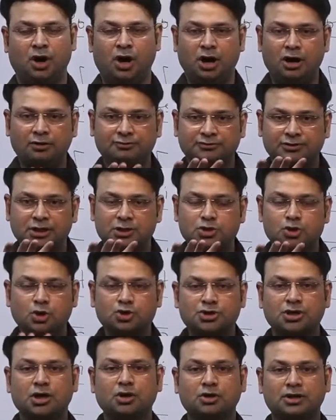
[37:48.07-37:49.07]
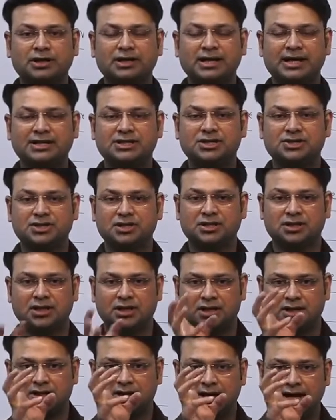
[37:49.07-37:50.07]
of the social organization.
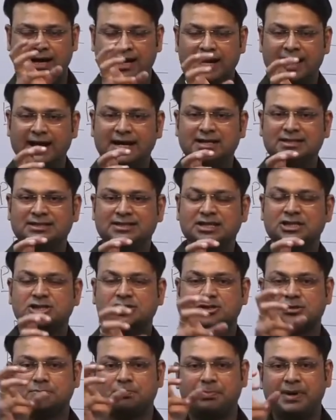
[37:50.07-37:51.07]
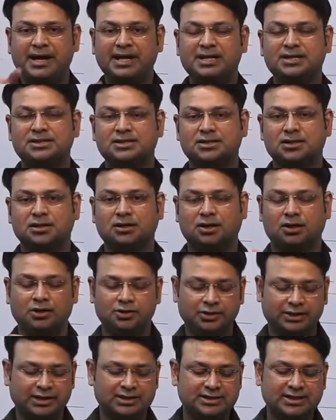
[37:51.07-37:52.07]
Alliances based,
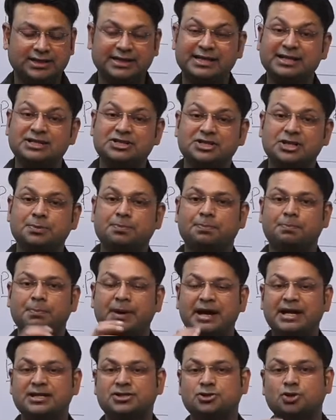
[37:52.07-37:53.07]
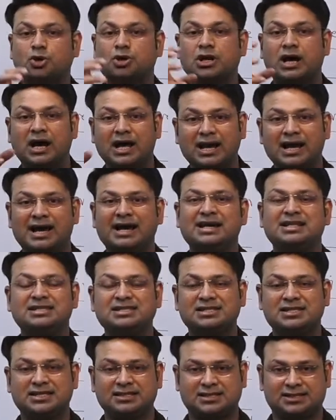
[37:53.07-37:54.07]
you can say kinship based on
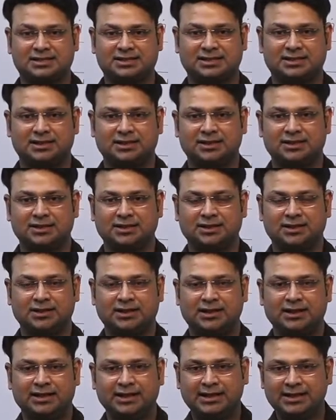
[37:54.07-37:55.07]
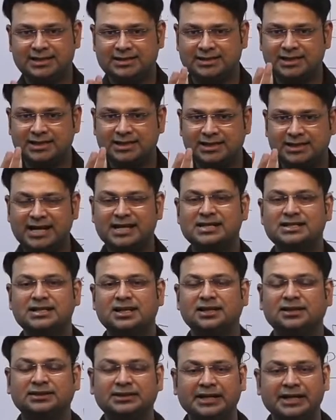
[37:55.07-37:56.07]
alliances is the
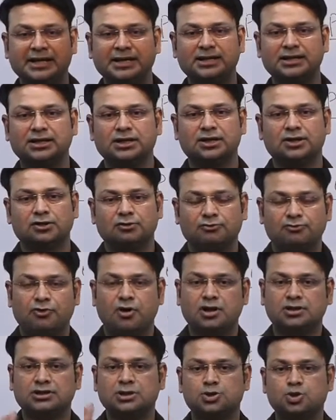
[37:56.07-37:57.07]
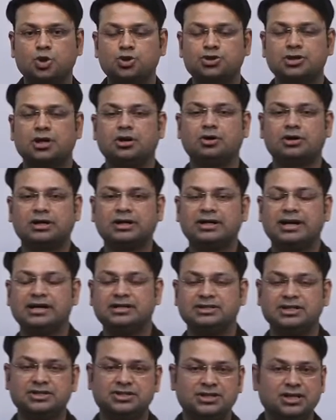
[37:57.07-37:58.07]
central thing for the social
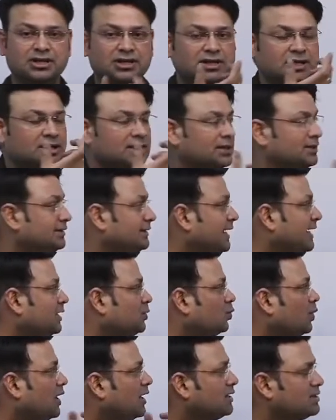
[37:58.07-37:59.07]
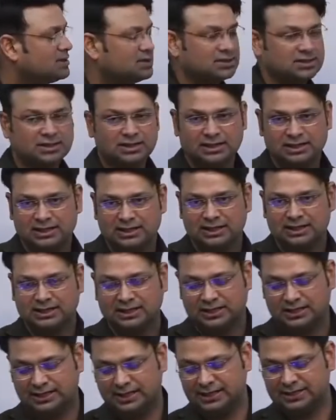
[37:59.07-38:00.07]
organization. That was
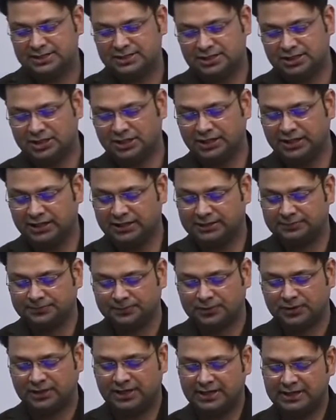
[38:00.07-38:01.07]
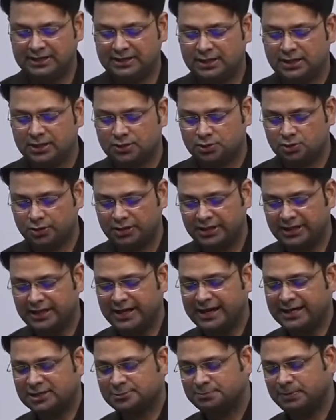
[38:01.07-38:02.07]
his theory, right? So
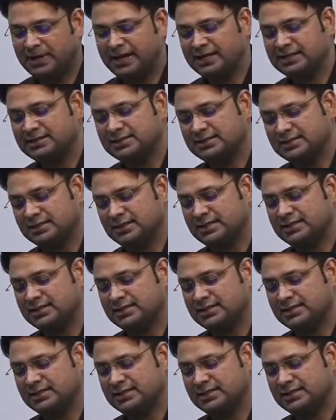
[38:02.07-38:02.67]
he explains